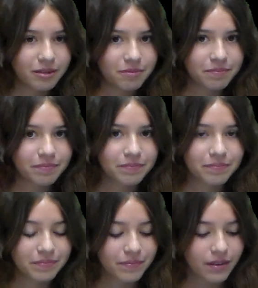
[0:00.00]

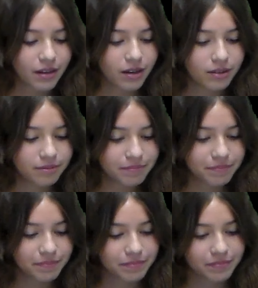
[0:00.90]

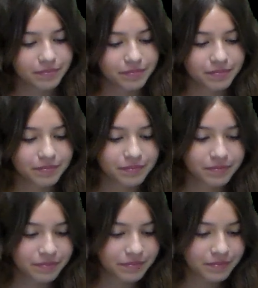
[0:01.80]

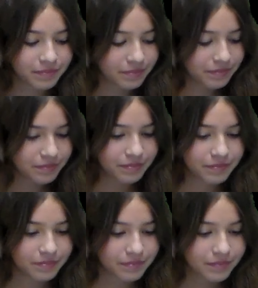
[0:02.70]

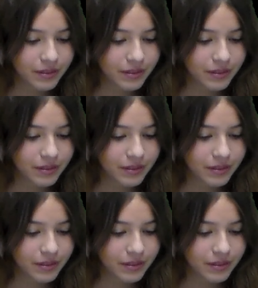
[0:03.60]
[no speech]